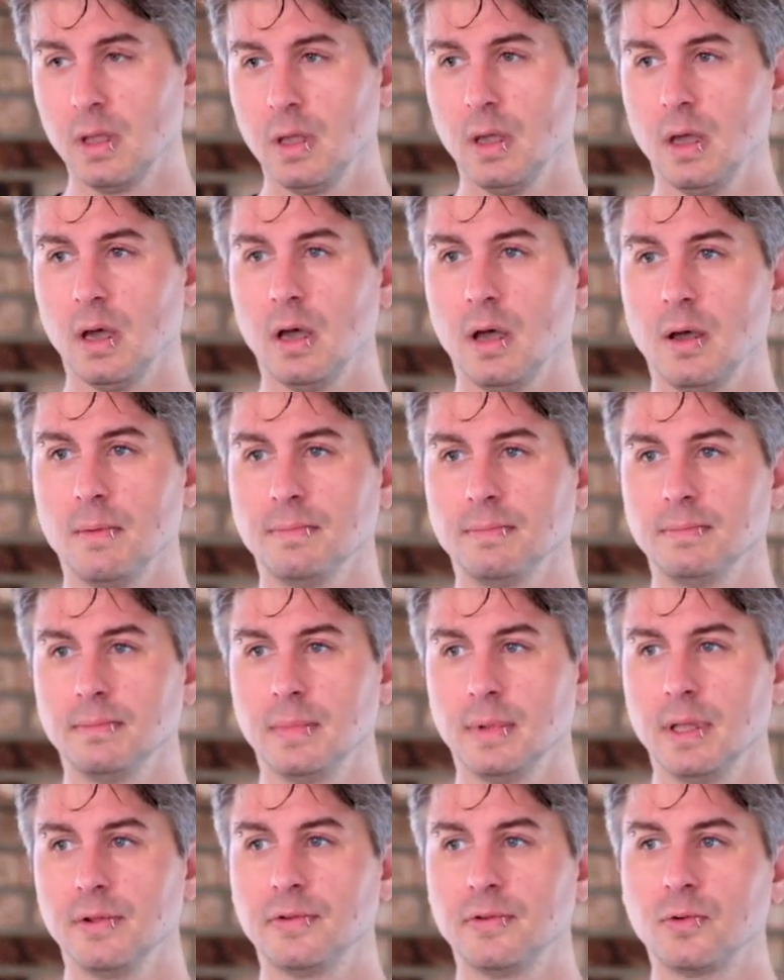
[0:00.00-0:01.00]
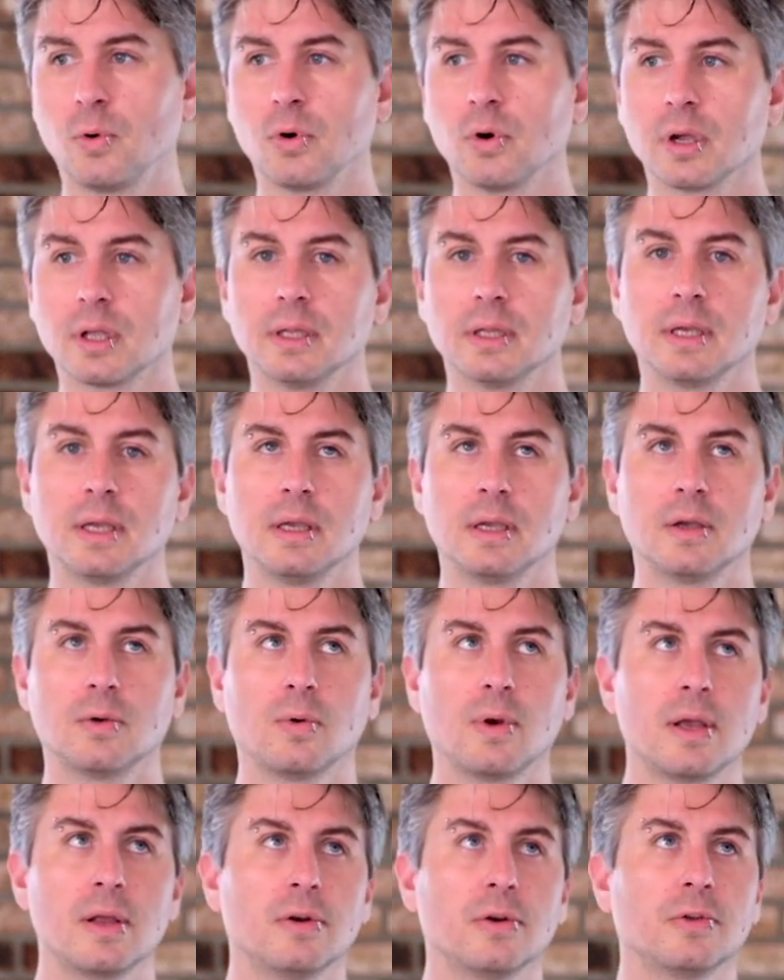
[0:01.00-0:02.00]
Um, historically,
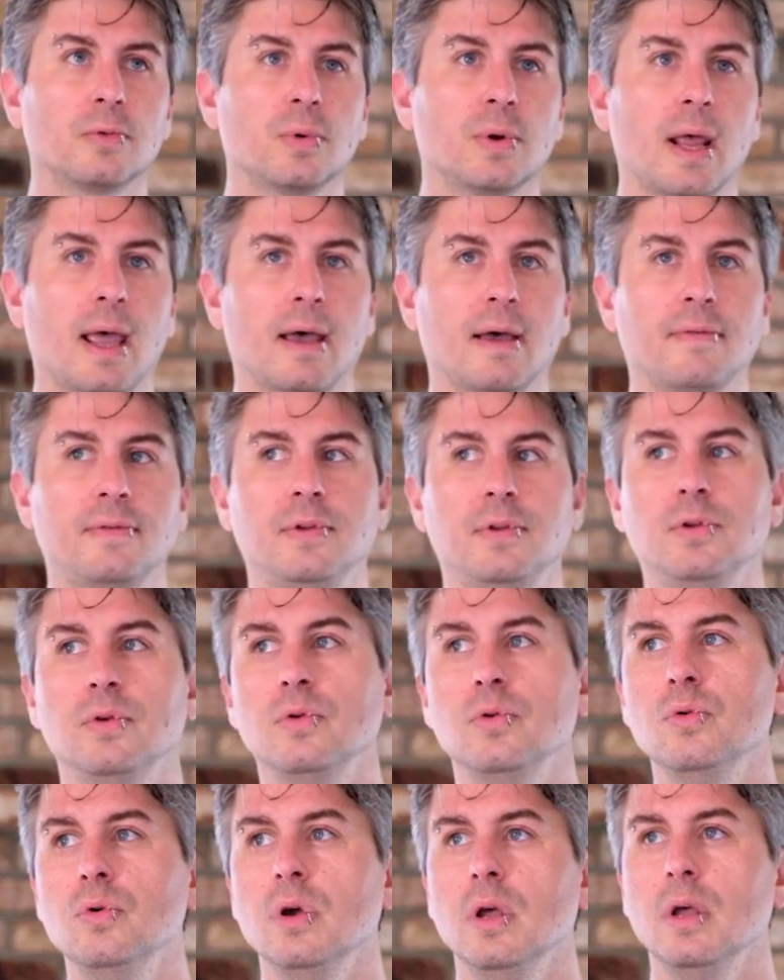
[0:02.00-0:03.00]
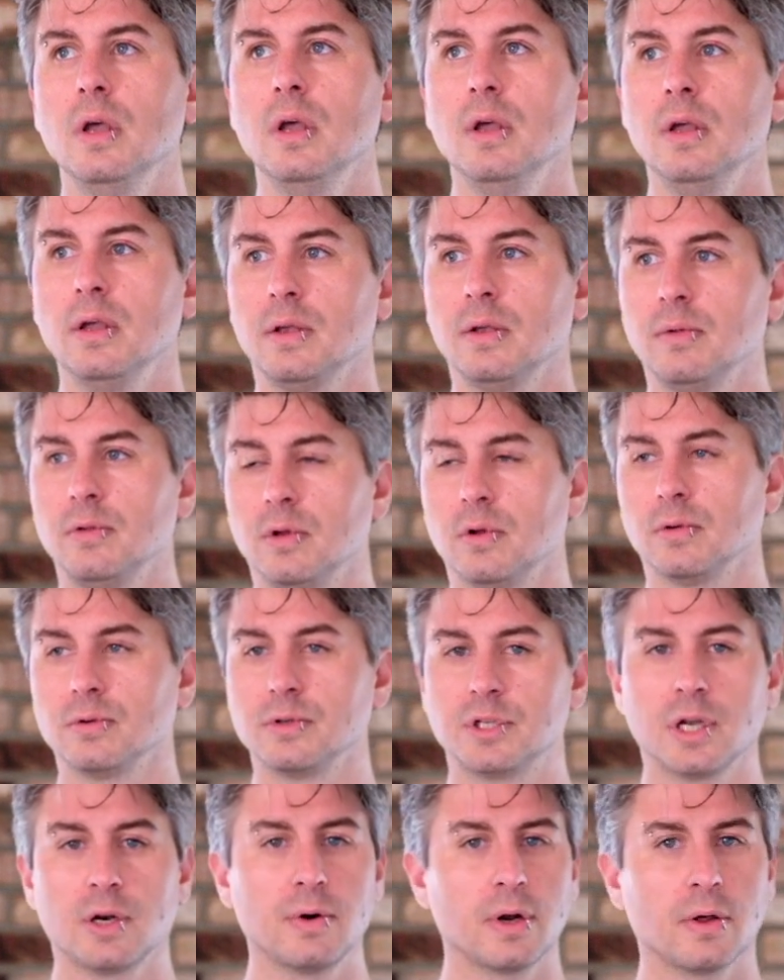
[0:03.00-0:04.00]
creators would have to you know
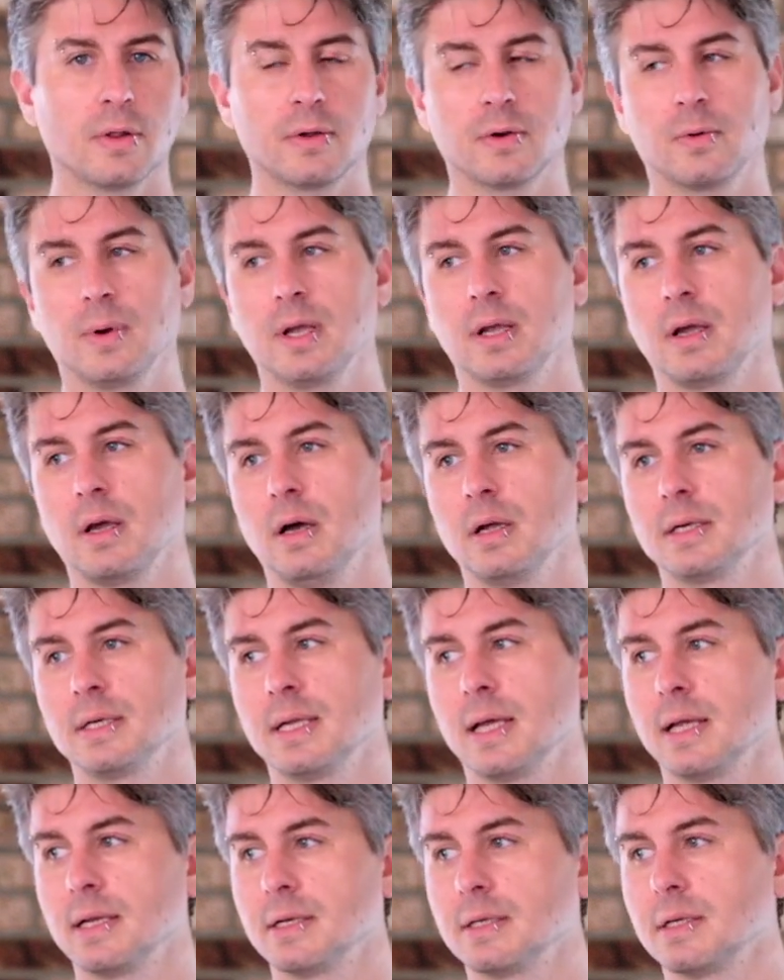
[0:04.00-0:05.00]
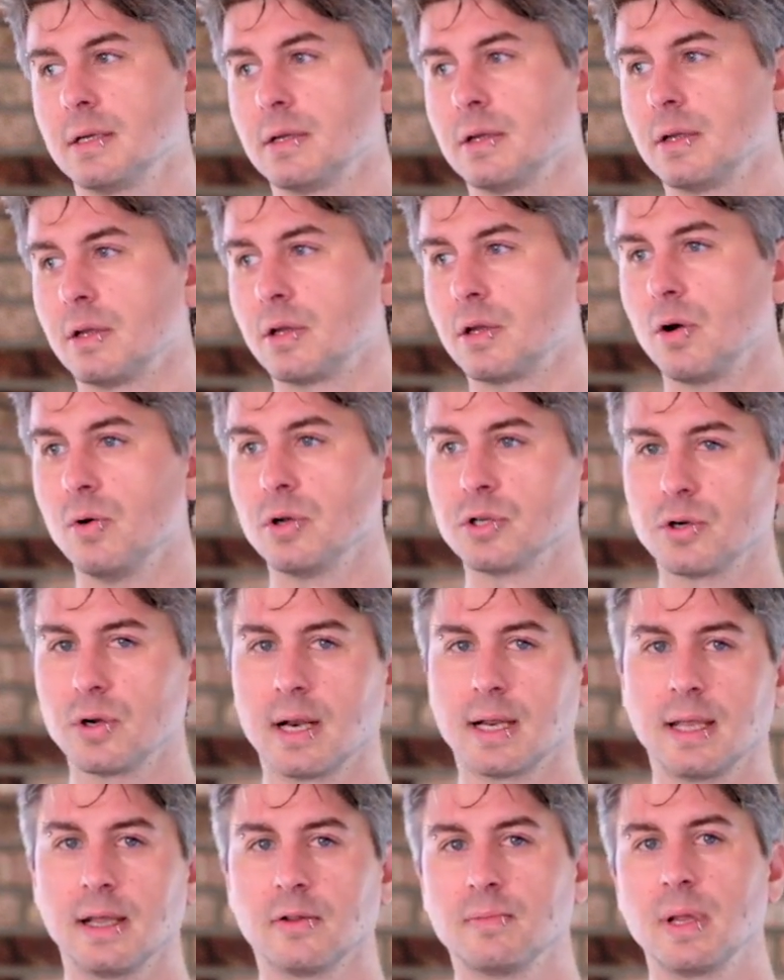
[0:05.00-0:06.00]
generate all their great content go and try
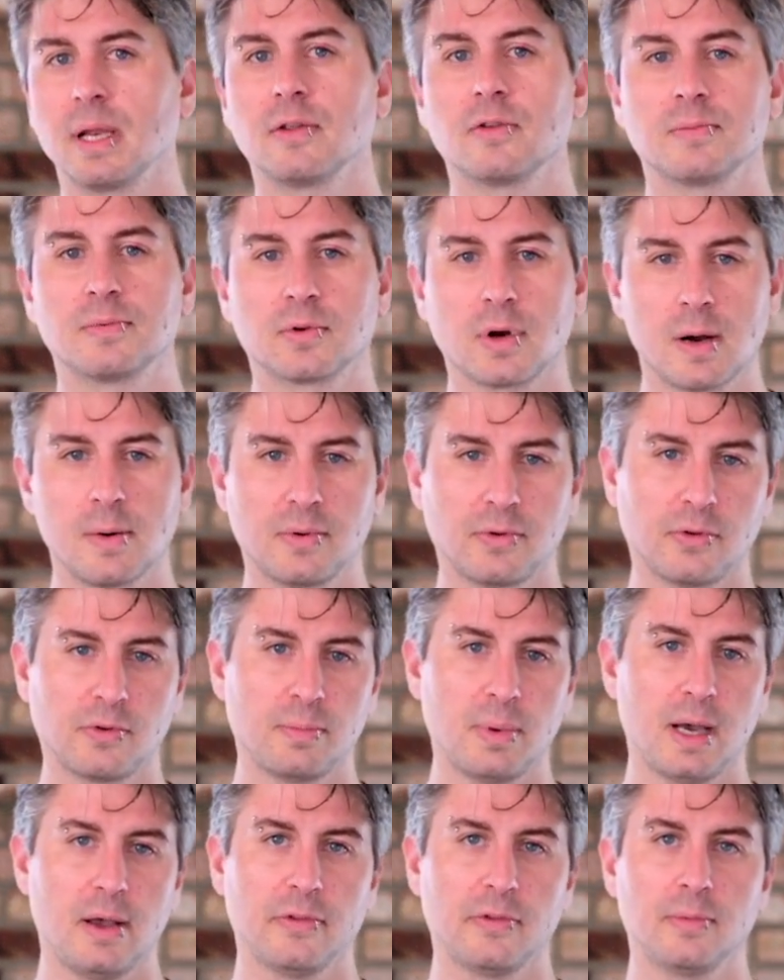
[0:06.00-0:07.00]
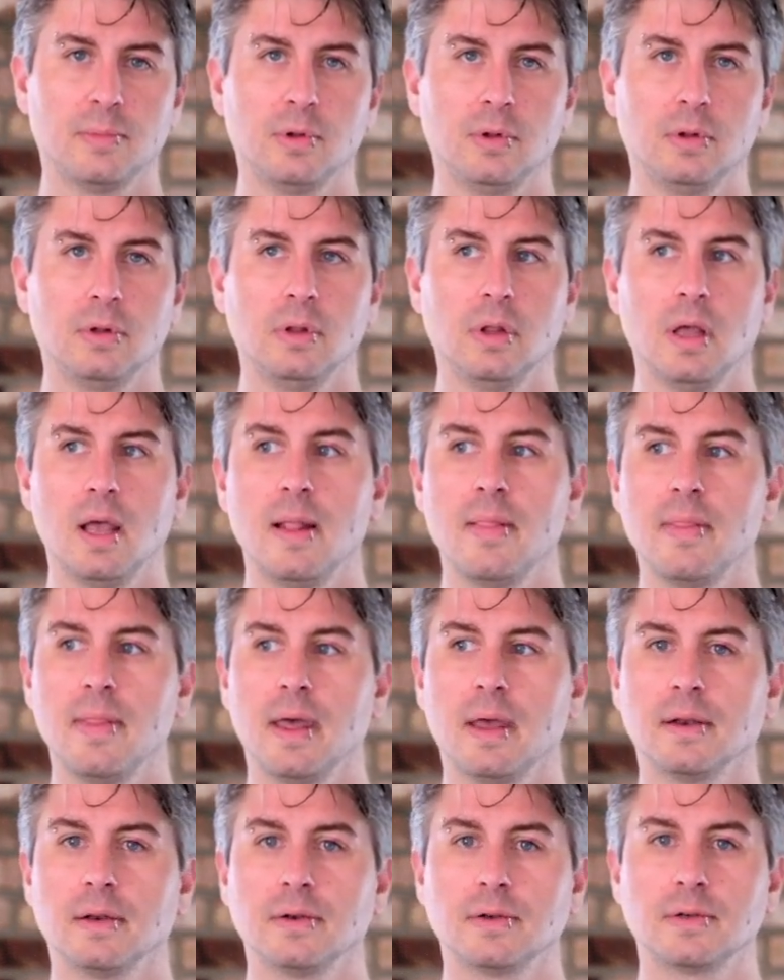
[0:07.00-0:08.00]
to get as many subscribers as possible and
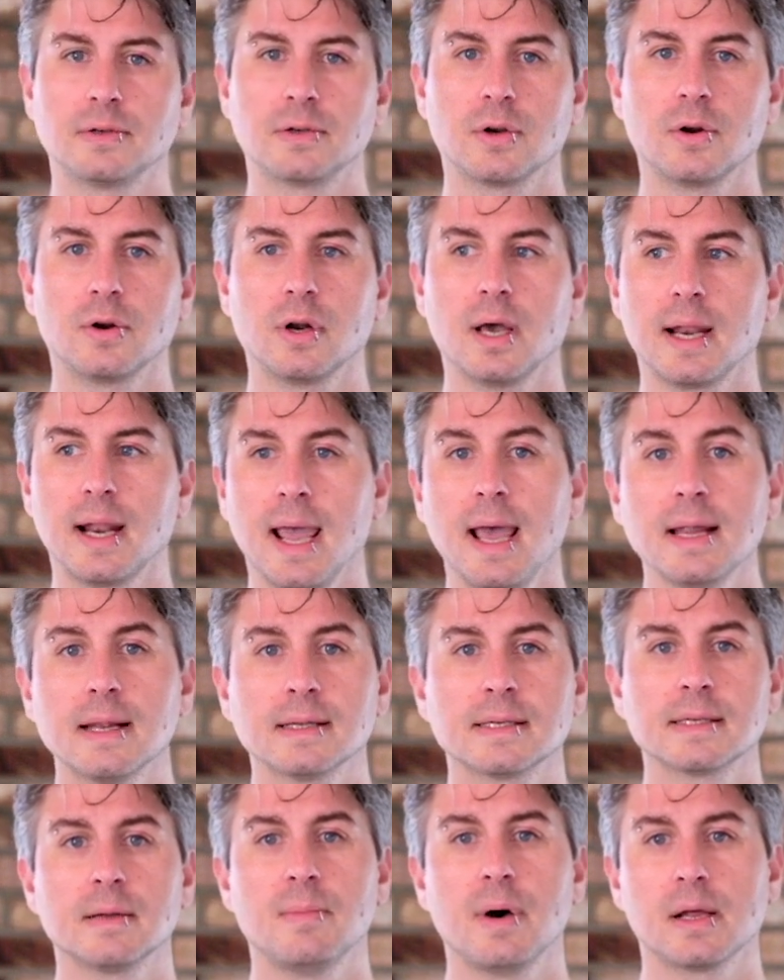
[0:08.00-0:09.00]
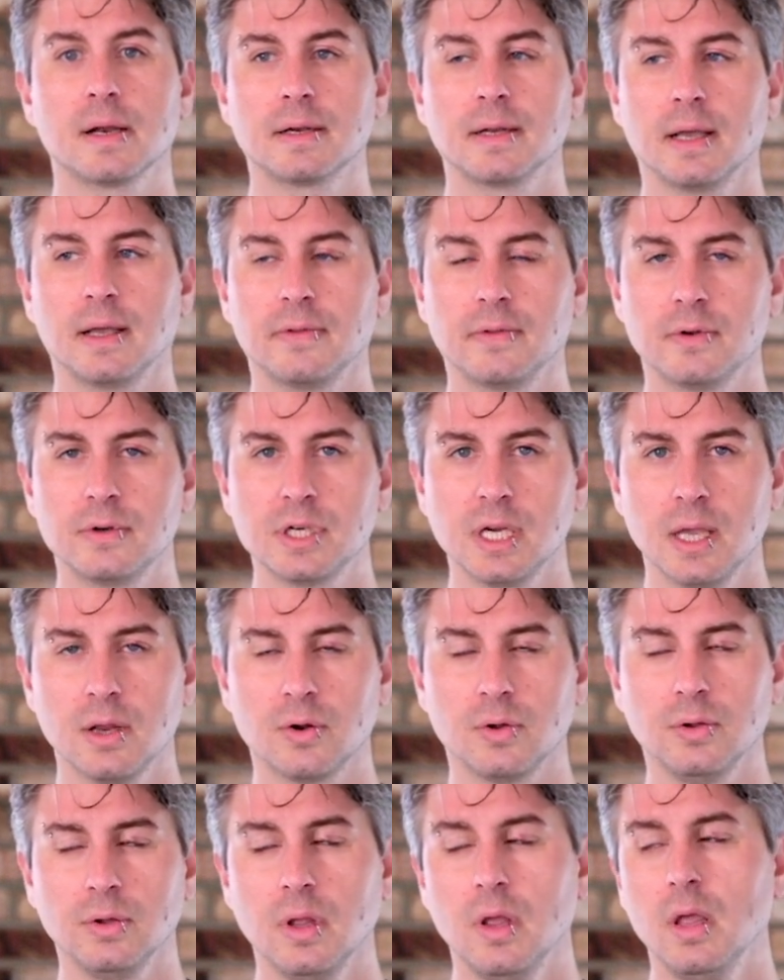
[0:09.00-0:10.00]
then turn on ads to monetize their
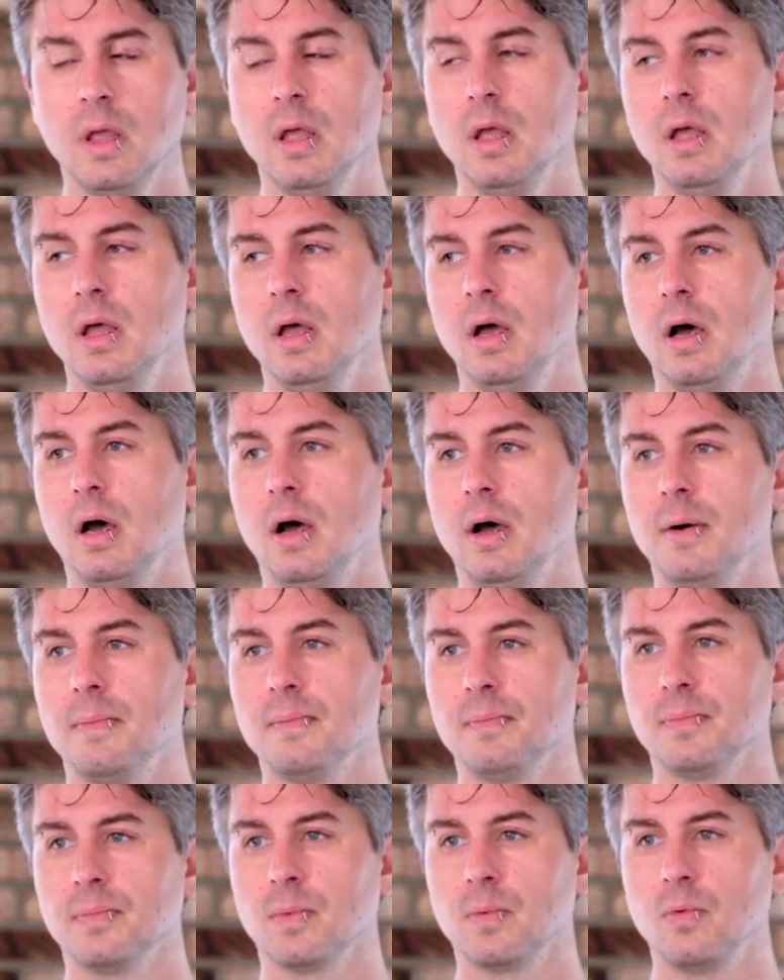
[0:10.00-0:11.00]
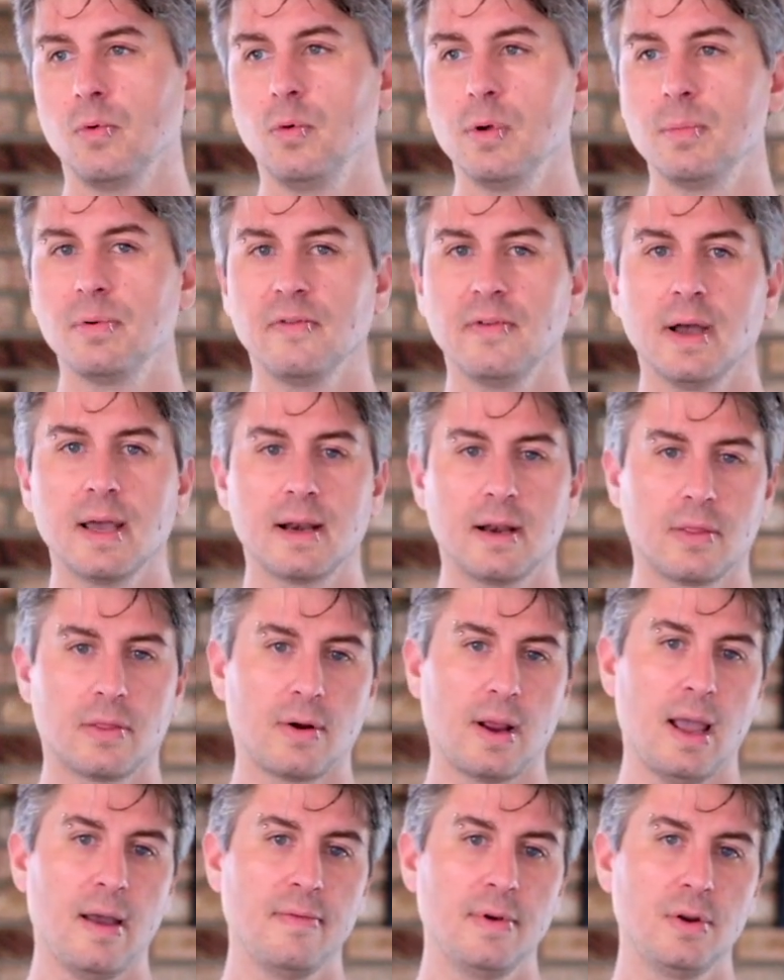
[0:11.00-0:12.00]
channel um, well, we provide another
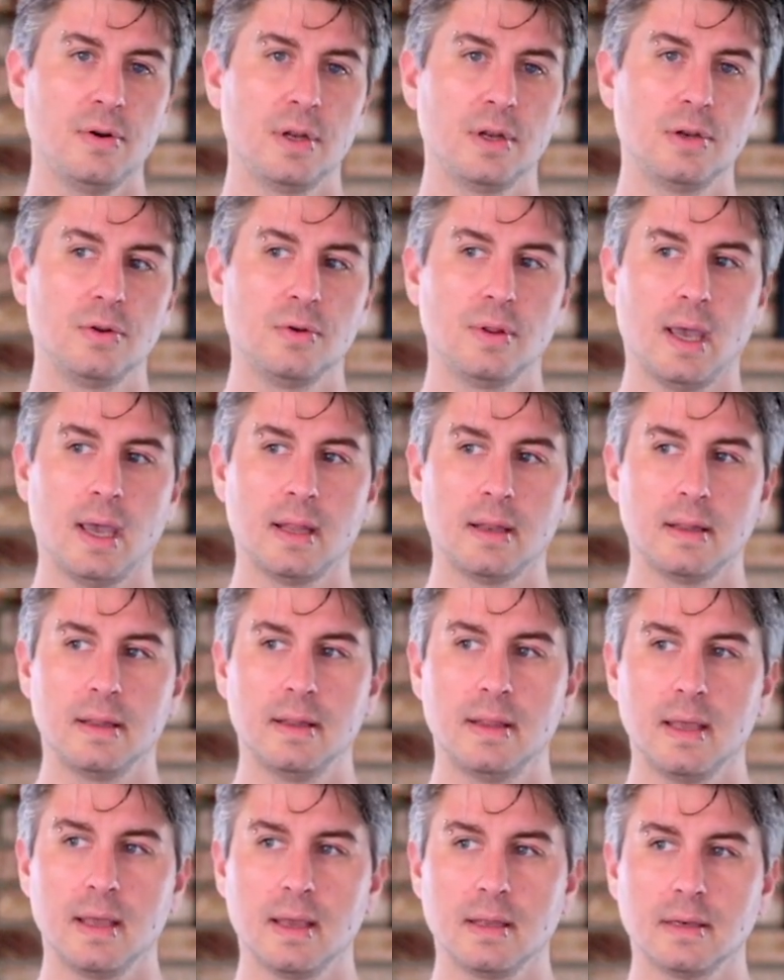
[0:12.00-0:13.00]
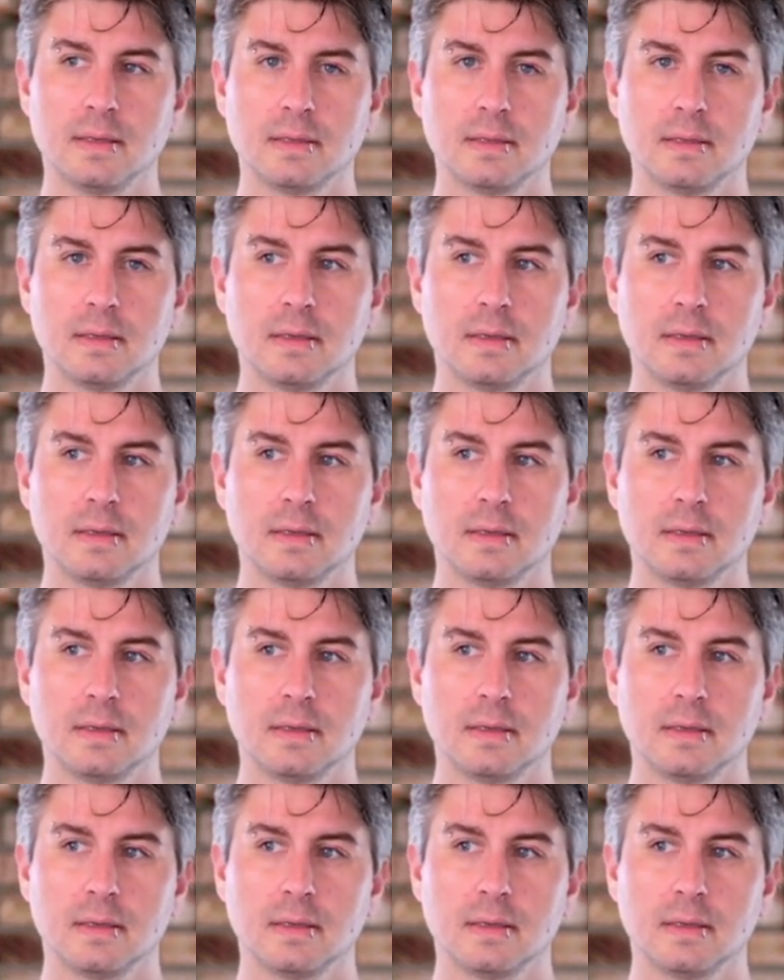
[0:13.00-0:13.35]
avenue to do that that